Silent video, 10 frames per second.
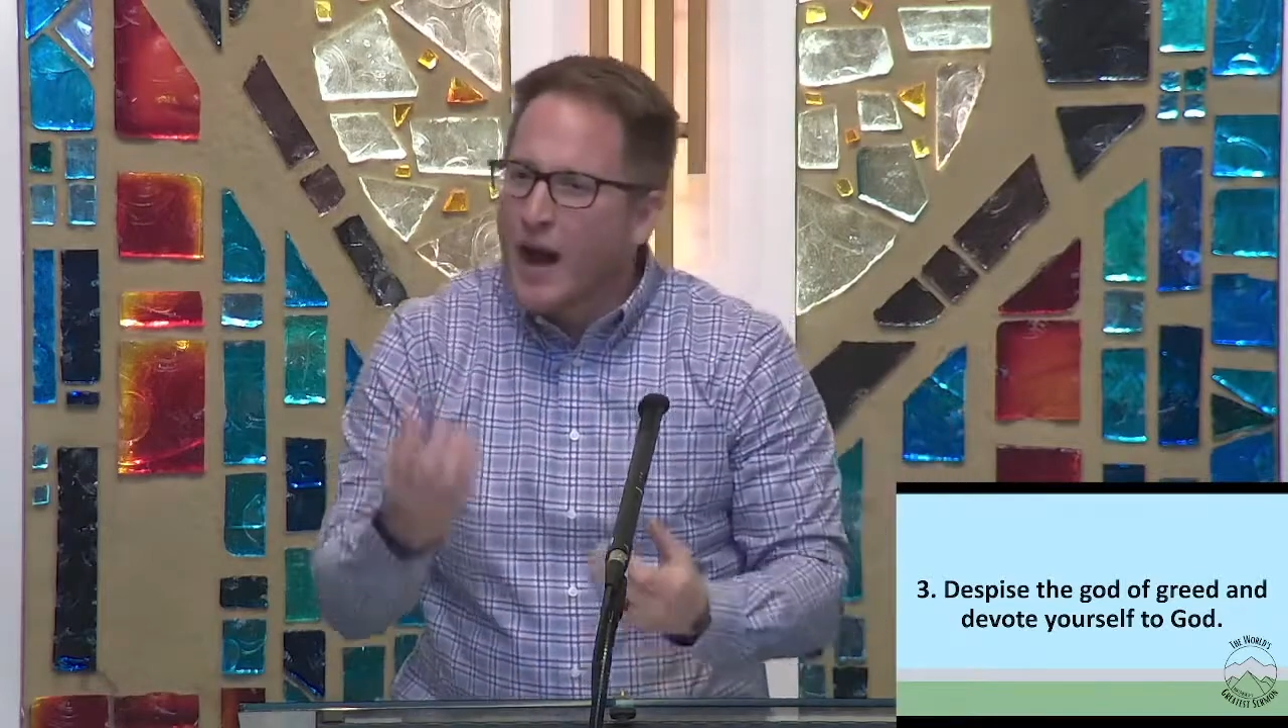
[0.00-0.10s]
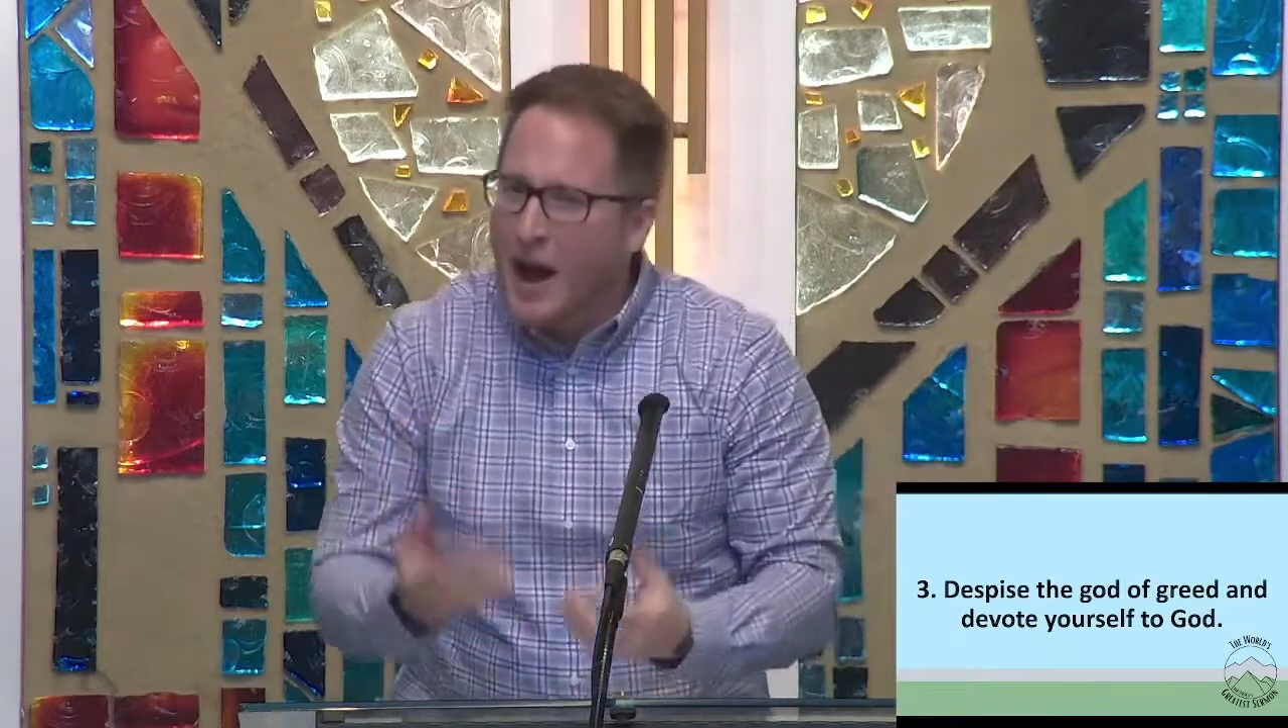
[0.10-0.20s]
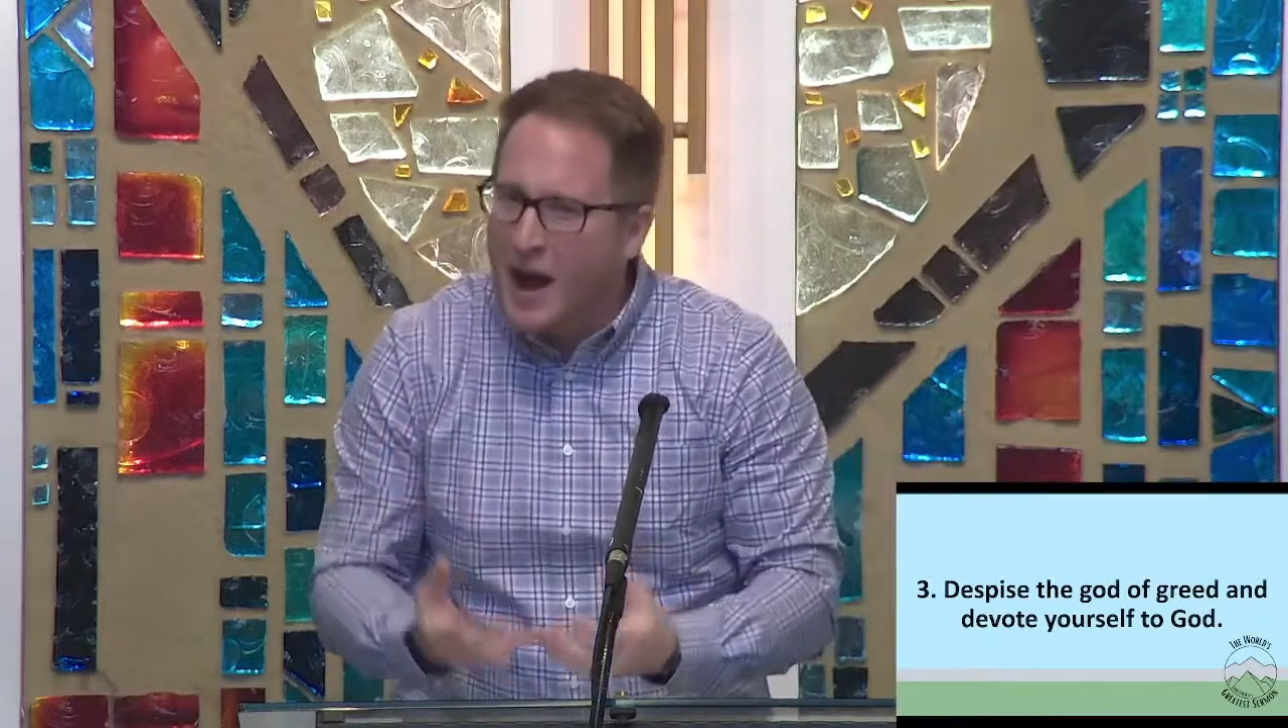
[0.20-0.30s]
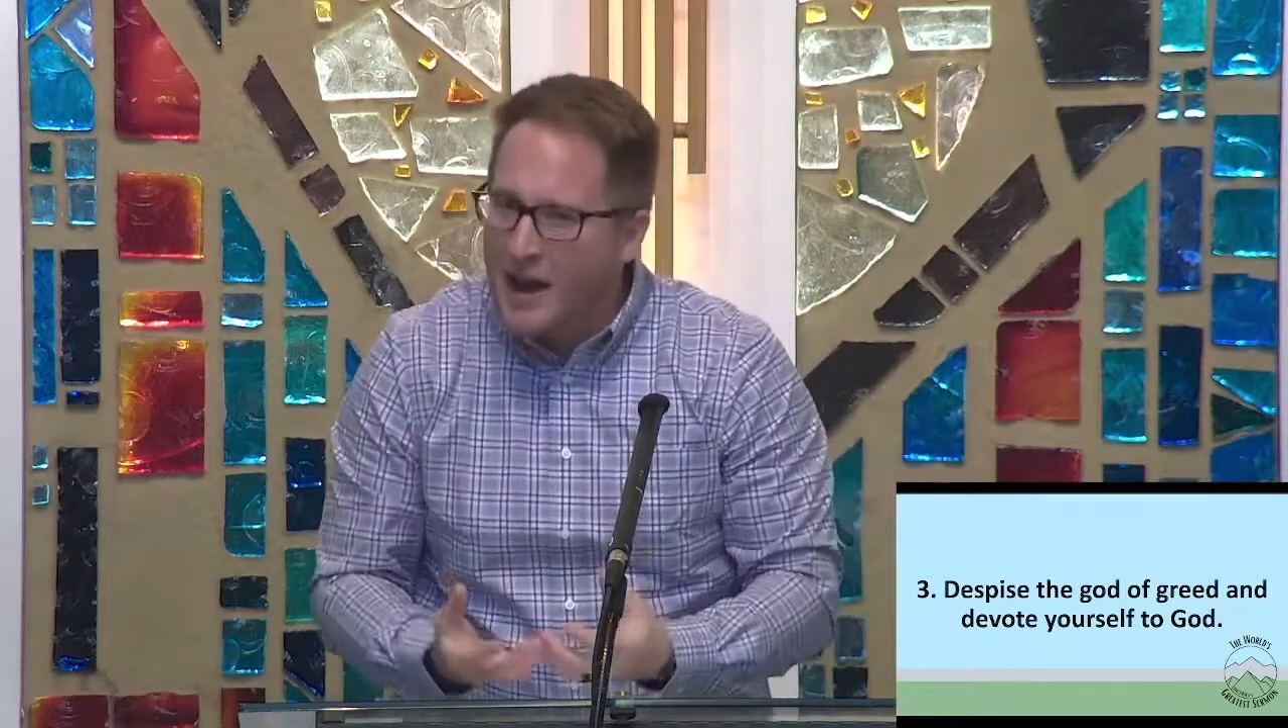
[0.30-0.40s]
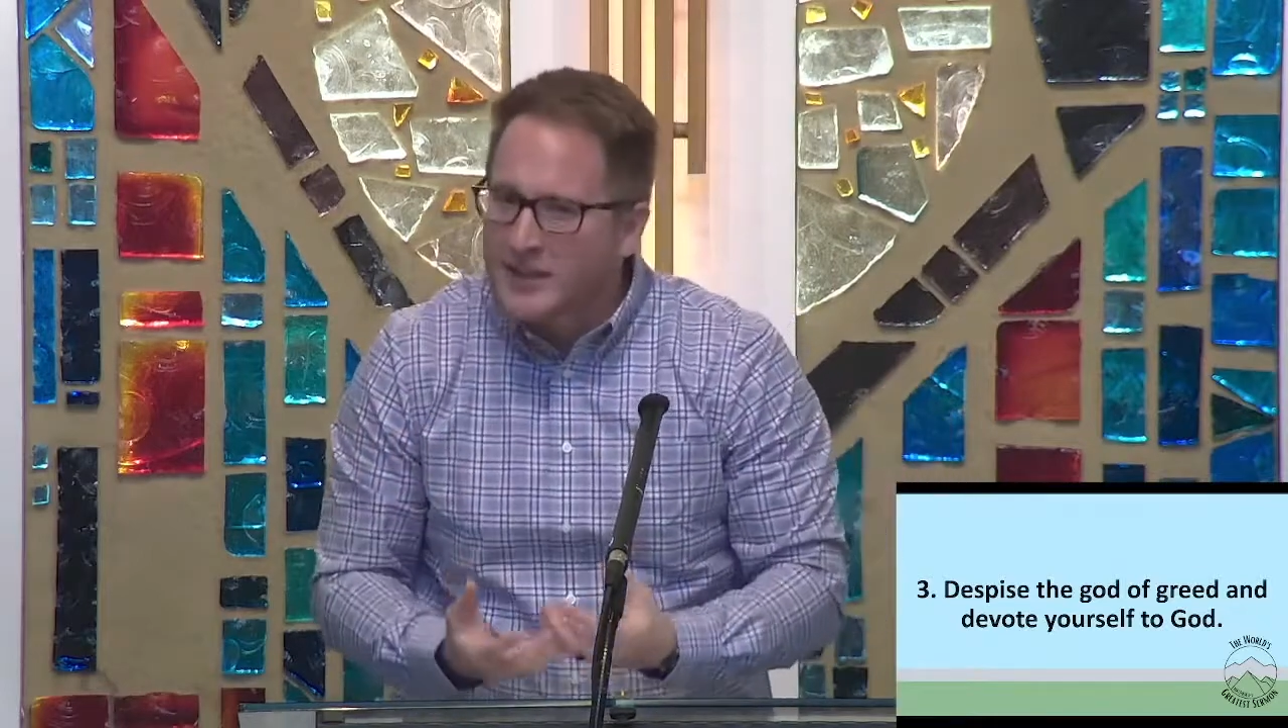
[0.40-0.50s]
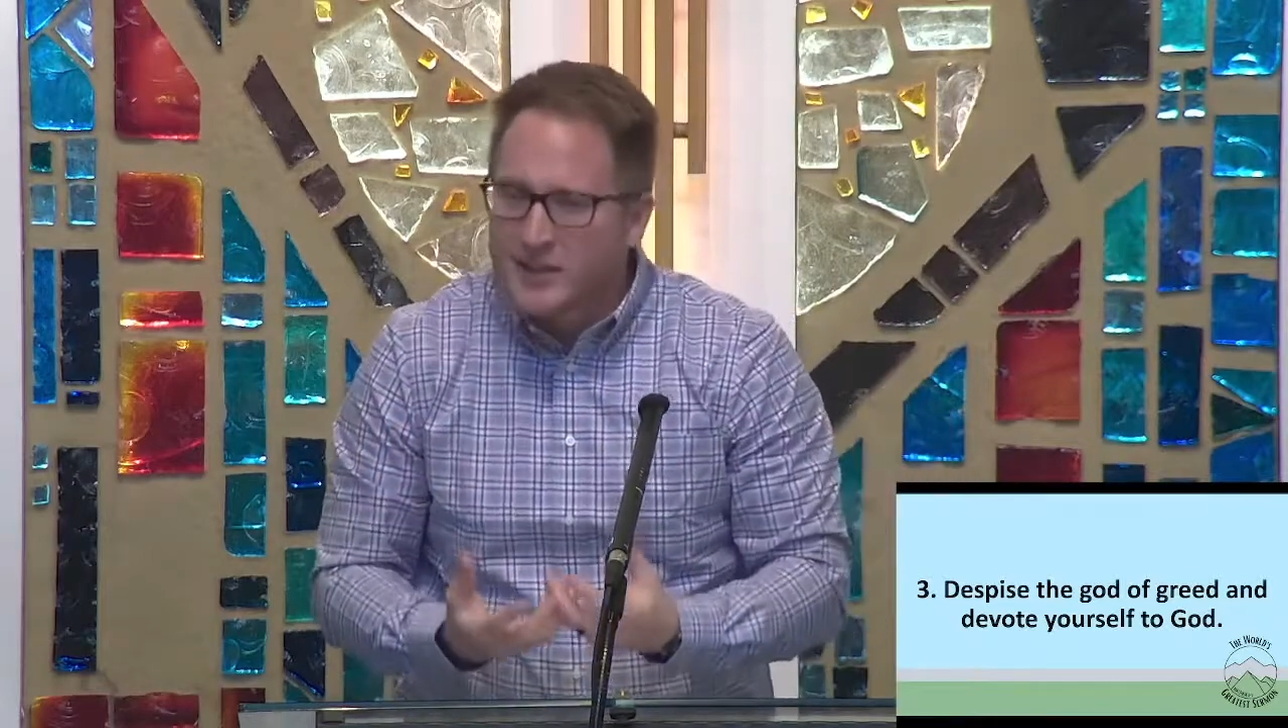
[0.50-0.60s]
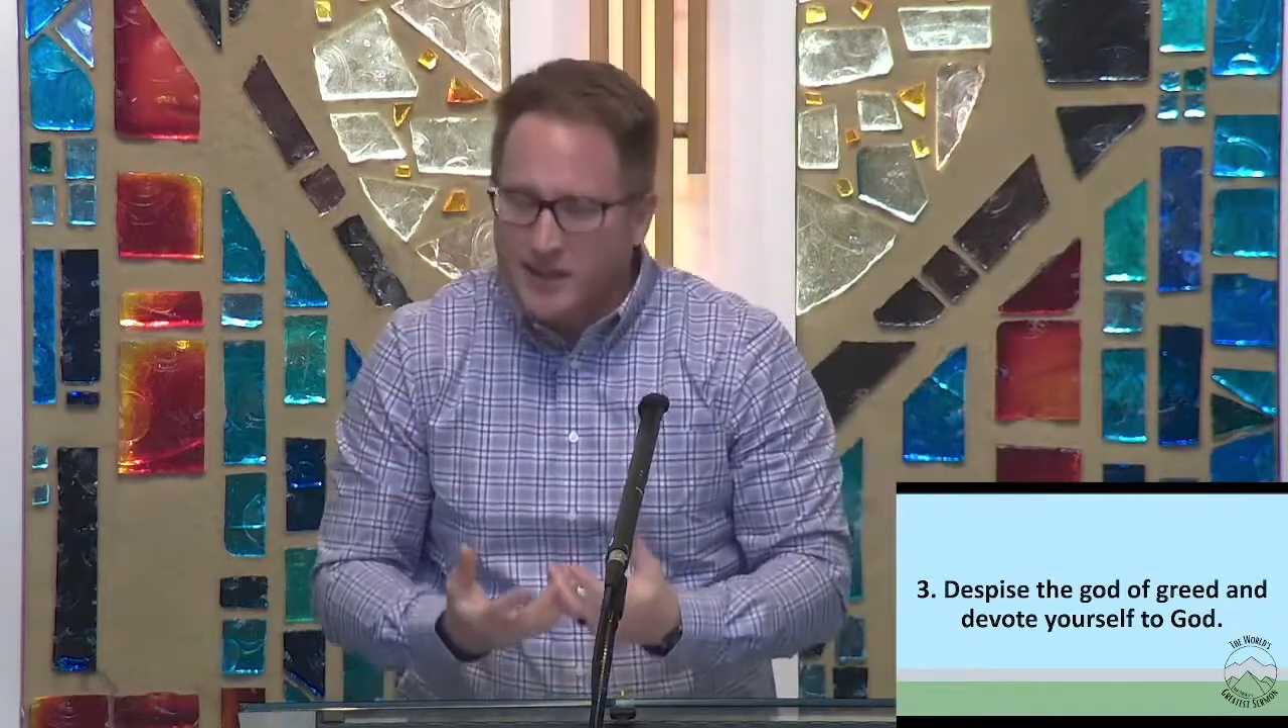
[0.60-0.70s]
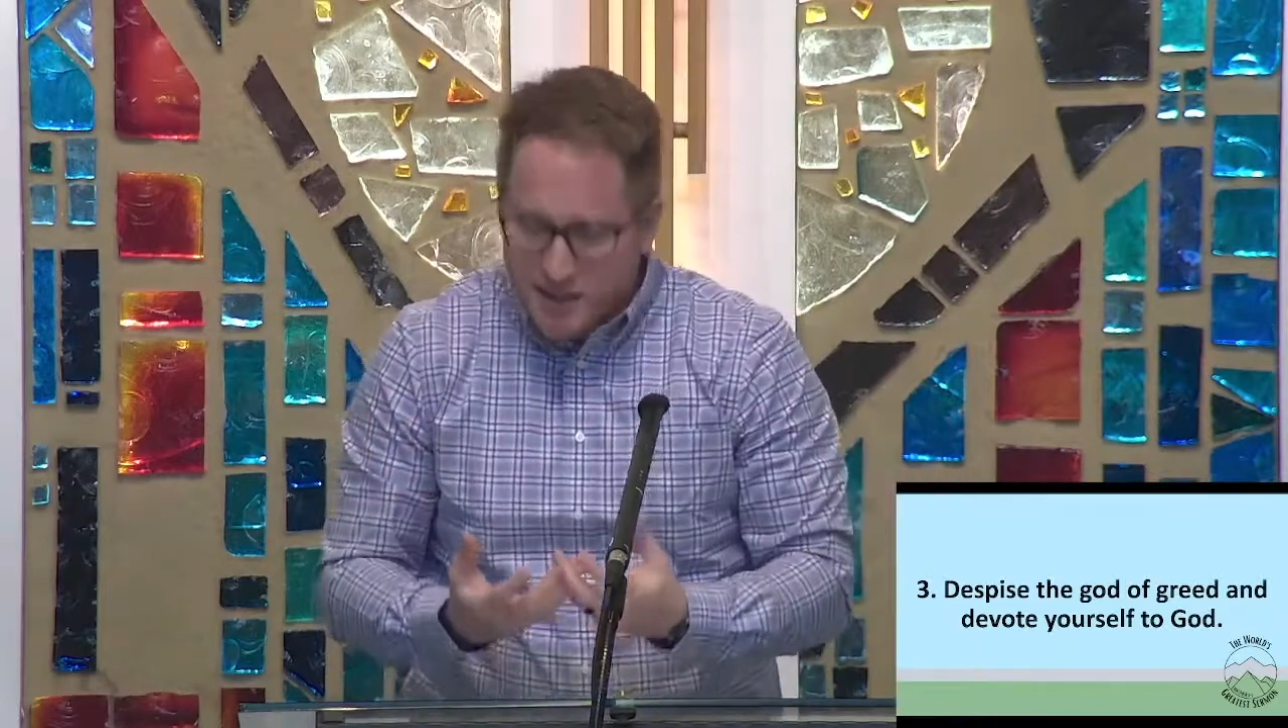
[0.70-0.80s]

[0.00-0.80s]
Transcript: eyes to the